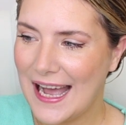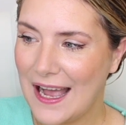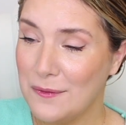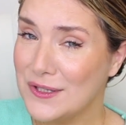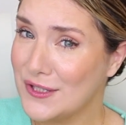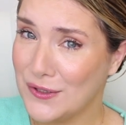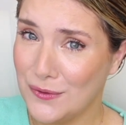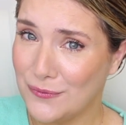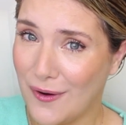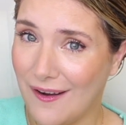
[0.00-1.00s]
I was
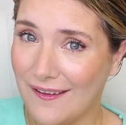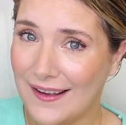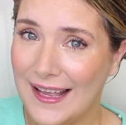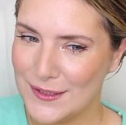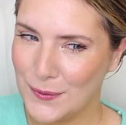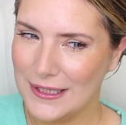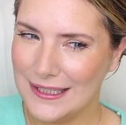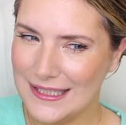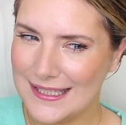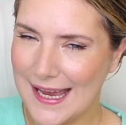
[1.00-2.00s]
so wrong. It's quite
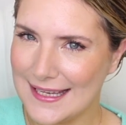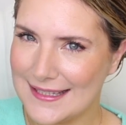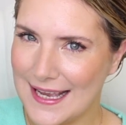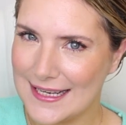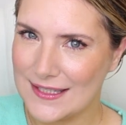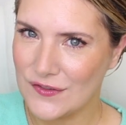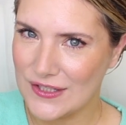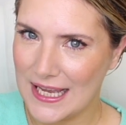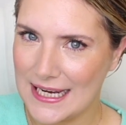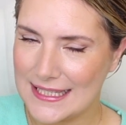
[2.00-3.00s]
an intense
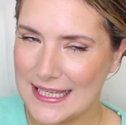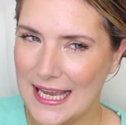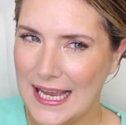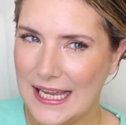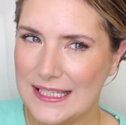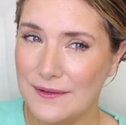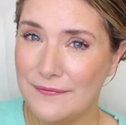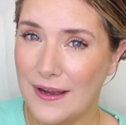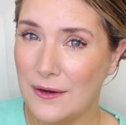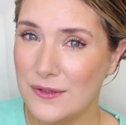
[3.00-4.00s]
exercise, and I
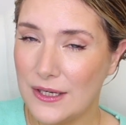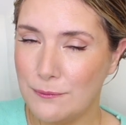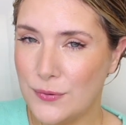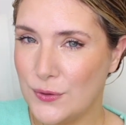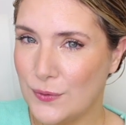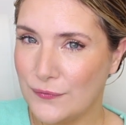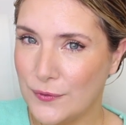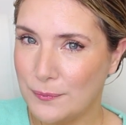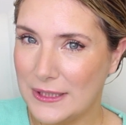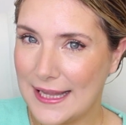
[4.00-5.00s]
found a
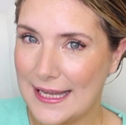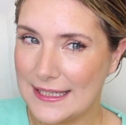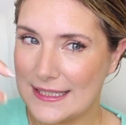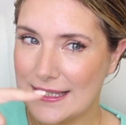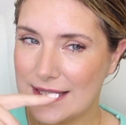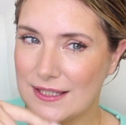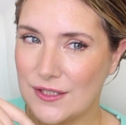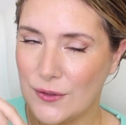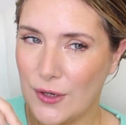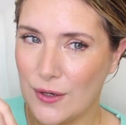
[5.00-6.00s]
beautiful Pilates
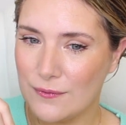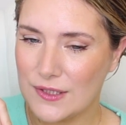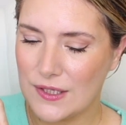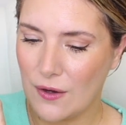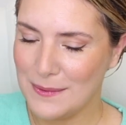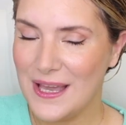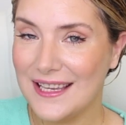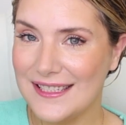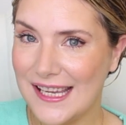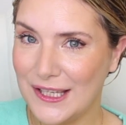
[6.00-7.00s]
studio. So maybe I
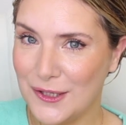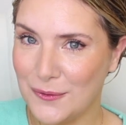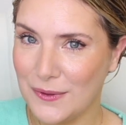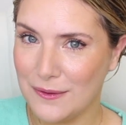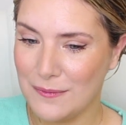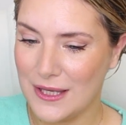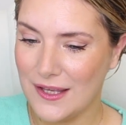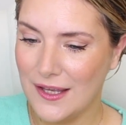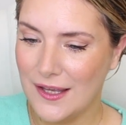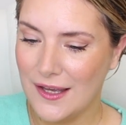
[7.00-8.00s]
can take you with
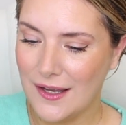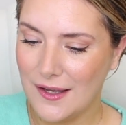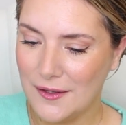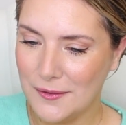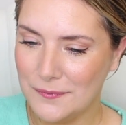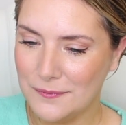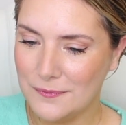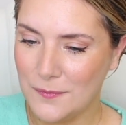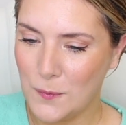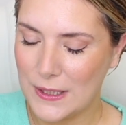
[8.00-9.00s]
me
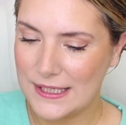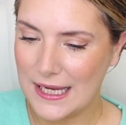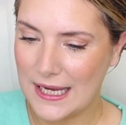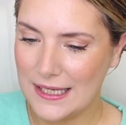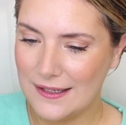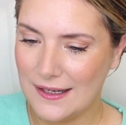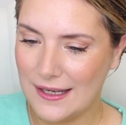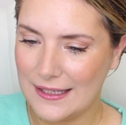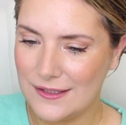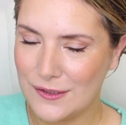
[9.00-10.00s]
one day
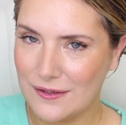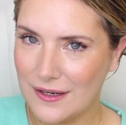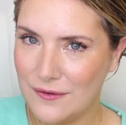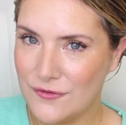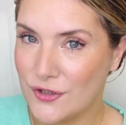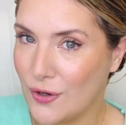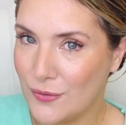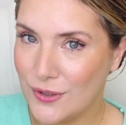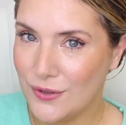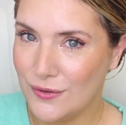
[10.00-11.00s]
and kind of show
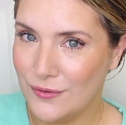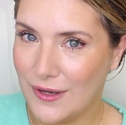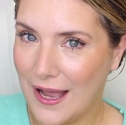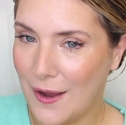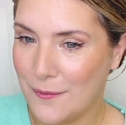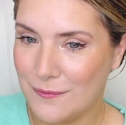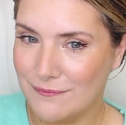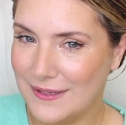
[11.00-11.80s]
you how